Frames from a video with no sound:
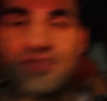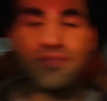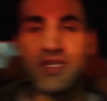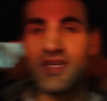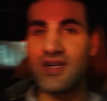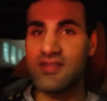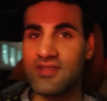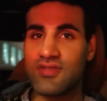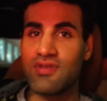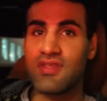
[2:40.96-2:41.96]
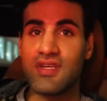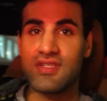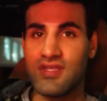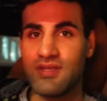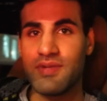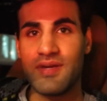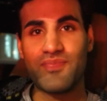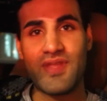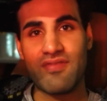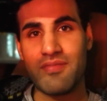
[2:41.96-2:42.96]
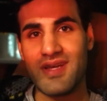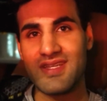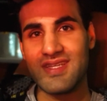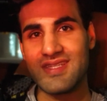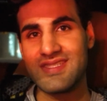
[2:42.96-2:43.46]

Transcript: It's been dark since three thirty, but never mind.